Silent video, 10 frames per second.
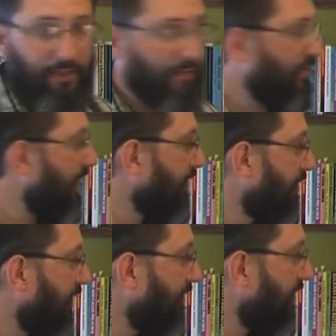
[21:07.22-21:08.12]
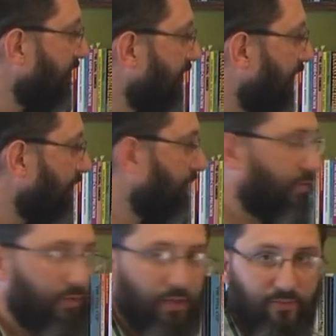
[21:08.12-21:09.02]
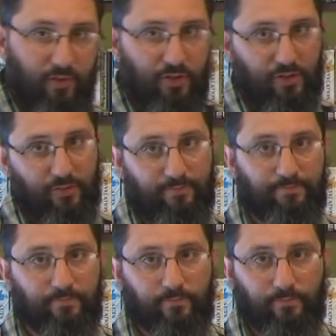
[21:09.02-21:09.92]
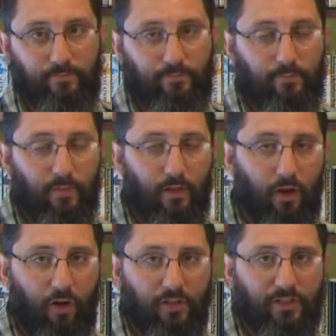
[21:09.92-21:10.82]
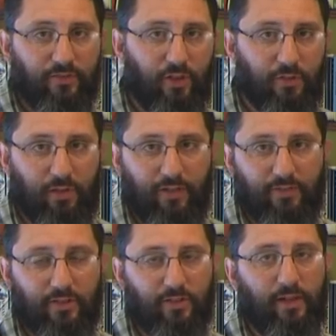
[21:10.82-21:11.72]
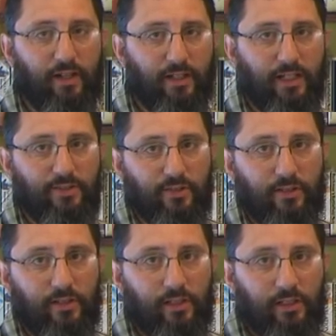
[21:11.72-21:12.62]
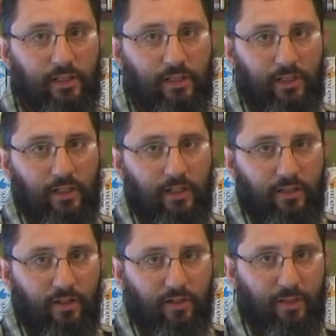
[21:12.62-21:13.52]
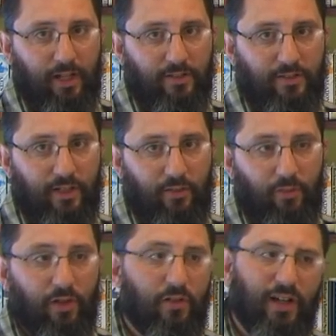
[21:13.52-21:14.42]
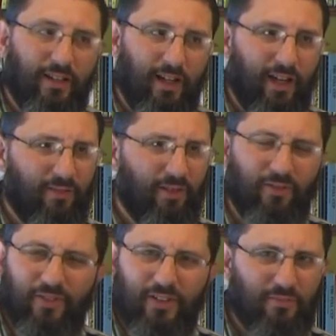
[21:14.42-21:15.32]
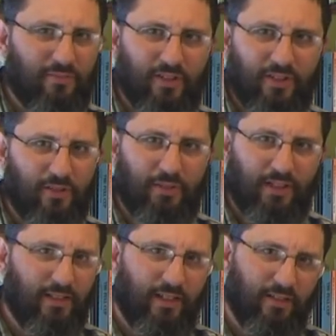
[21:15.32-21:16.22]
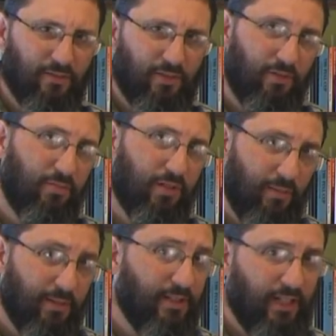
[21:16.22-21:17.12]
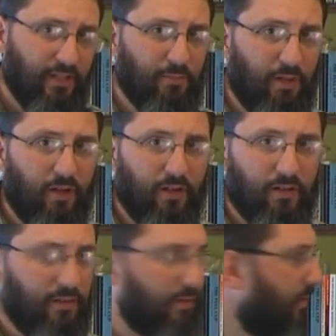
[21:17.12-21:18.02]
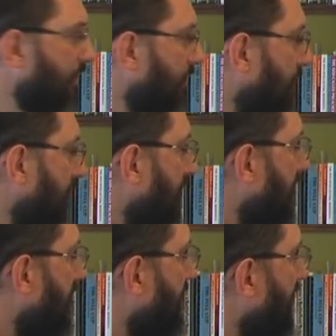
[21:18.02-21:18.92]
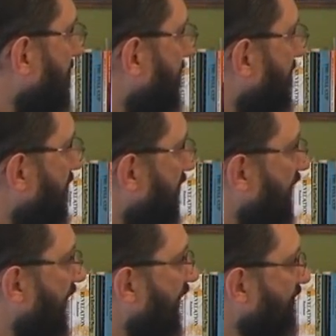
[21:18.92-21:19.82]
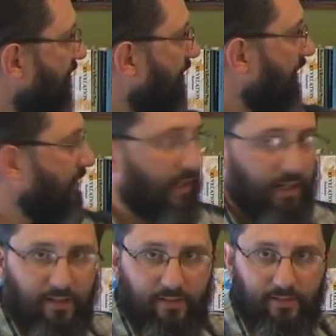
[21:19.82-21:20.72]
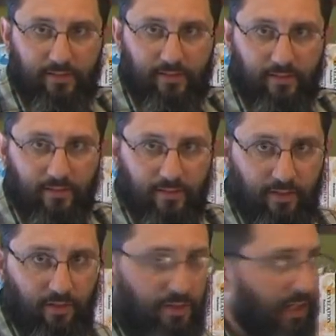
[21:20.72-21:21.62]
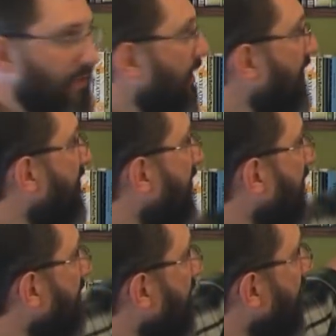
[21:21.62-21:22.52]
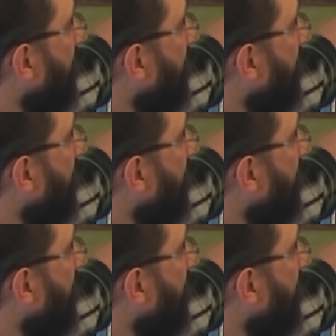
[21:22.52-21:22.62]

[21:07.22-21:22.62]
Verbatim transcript: and the changed life that follows true conversion, all these false prophets that come out against it, they're coming out and saying, well, I, I don't know if it's such a big deal. You could probably take the mark. You see, it has to be there, the no change life thing.